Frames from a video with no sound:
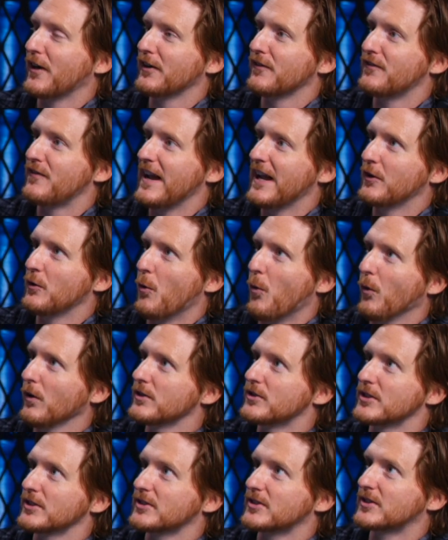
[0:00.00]
Fighter fan or
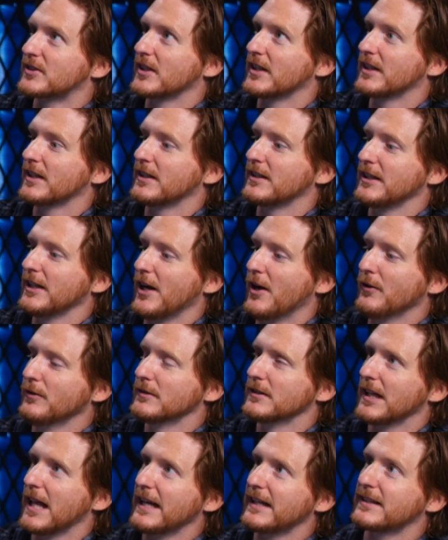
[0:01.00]
just, uh, you know,
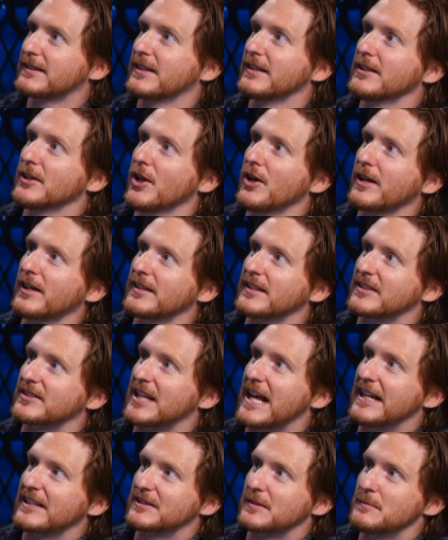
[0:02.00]
like the look of this
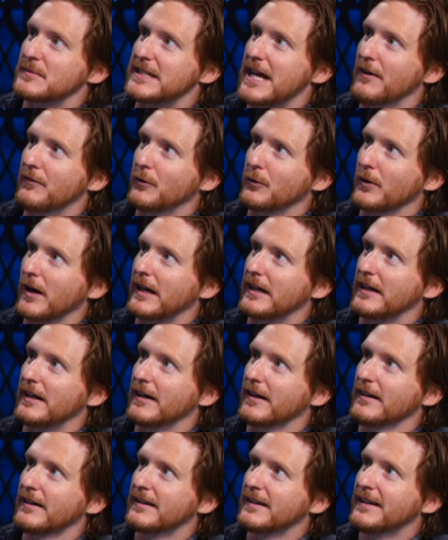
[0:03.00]
handsome devil right
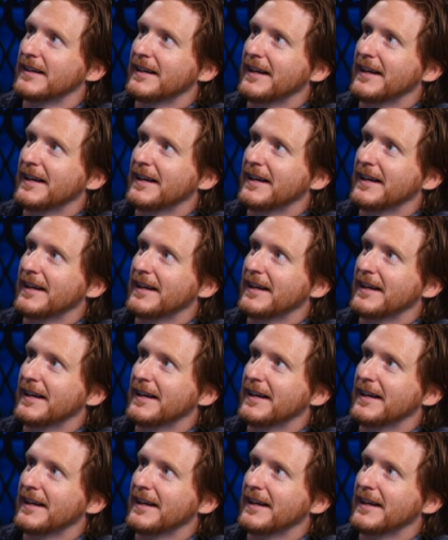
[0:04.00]
here.